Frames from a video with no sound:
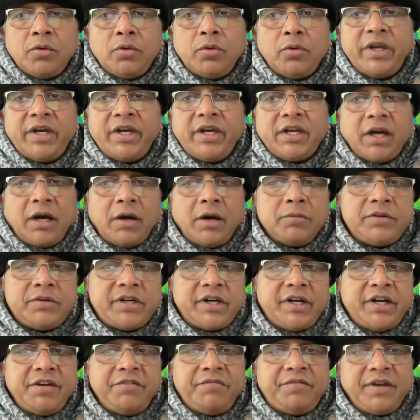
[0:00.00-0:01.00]
who
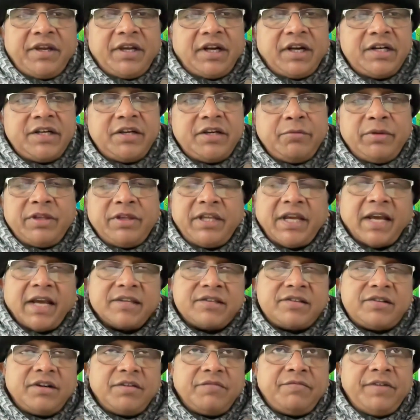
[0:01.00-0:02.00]
encounter difficulty with
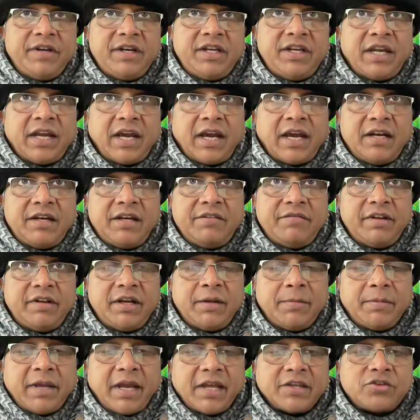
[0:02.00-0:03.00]
gastric feeding and
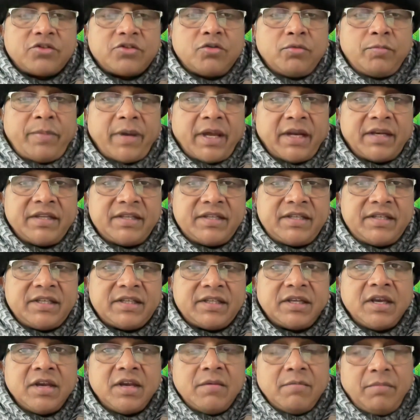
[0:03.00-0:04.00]
develop
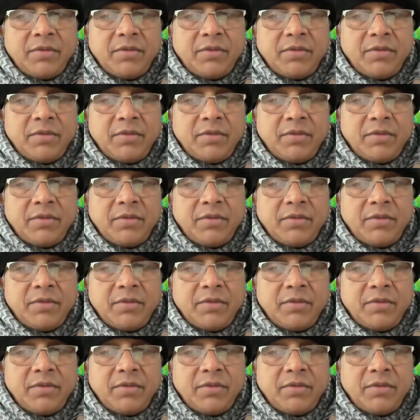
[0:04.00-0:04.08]
gastroparesis